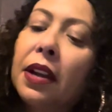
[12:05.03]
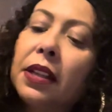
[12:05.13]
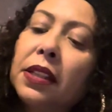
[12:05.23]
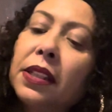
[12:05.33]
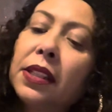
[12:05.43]

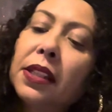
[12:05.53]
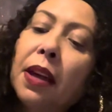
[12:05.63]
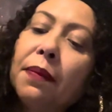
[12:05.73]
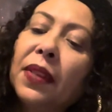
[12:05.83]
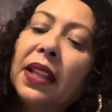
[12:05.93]

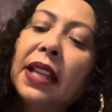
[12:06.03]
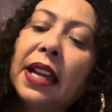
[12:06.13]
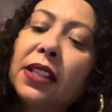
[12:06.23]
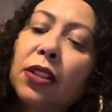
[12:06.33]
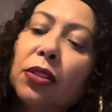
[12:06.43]
Something that
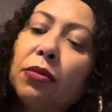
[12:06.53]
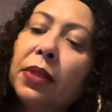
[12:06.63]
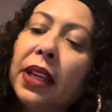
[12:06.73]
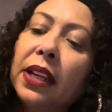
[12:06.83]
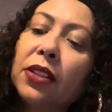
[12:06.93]
is
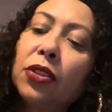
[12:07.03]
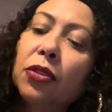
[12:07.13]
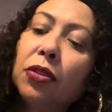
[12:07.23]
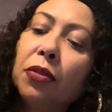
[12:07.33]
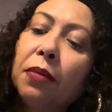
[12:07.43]
illuminated to
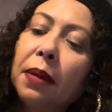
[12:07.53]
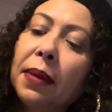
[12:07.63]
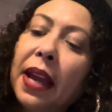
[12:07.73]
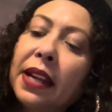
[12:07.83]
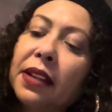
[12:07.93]
you,
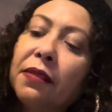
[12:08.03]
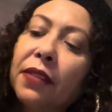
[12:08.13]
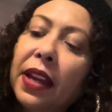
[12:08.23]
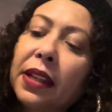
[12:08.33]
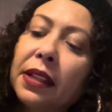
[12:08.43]
maybe at an
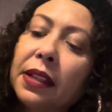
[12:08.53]
event.